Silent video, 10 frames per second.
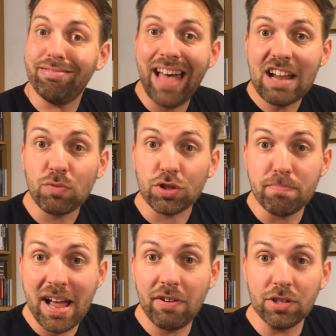That was
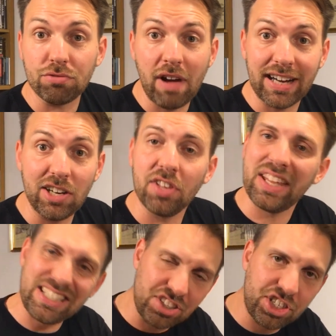MariosRightNut.
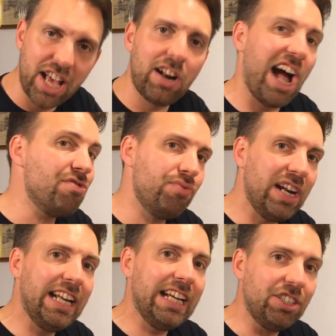That's a channel I
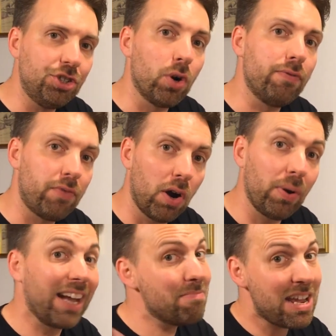really enjoy
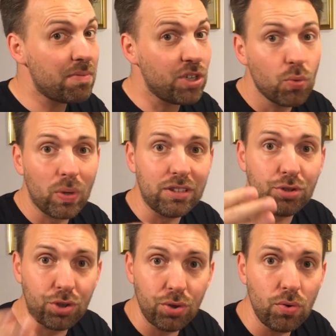following, and maybe you will
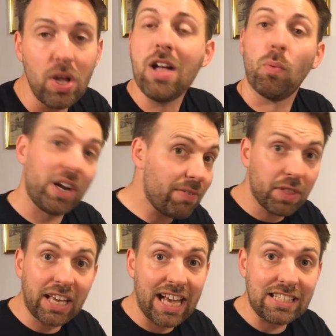too. Whatever
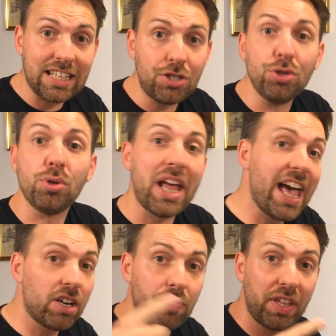the case is, you should
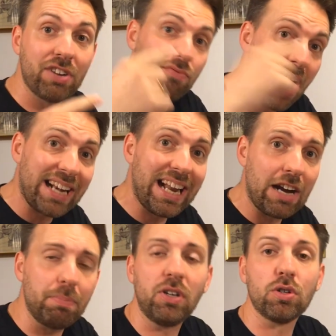head over there right
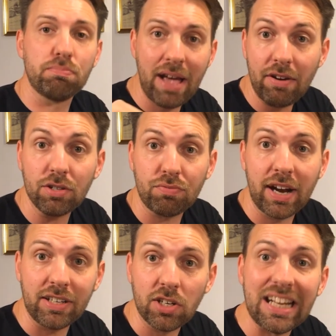now, because
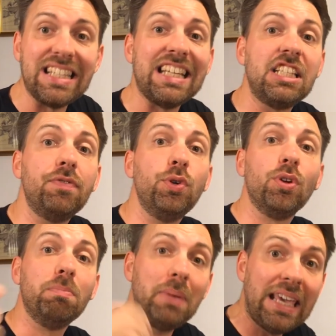MariosRightNut is
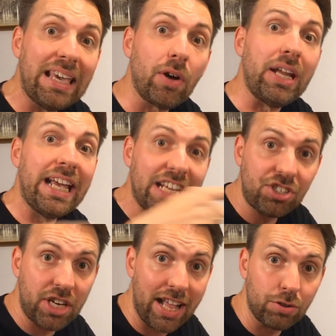interviewing me on his
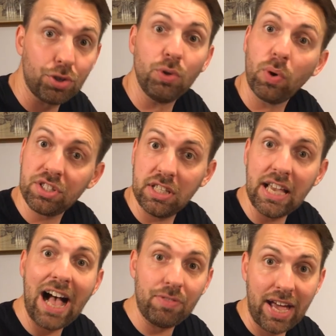channel, so you want to see
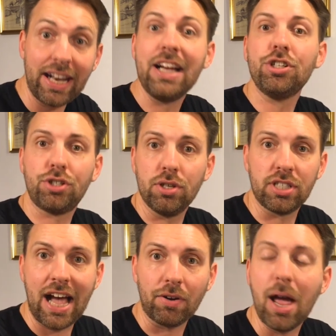how that
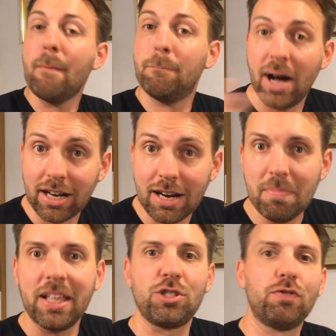turns out. But
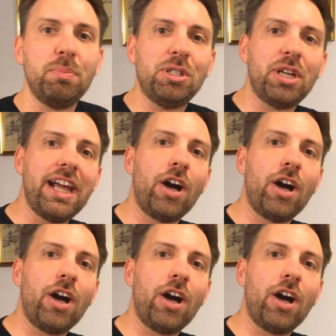that's all for me today.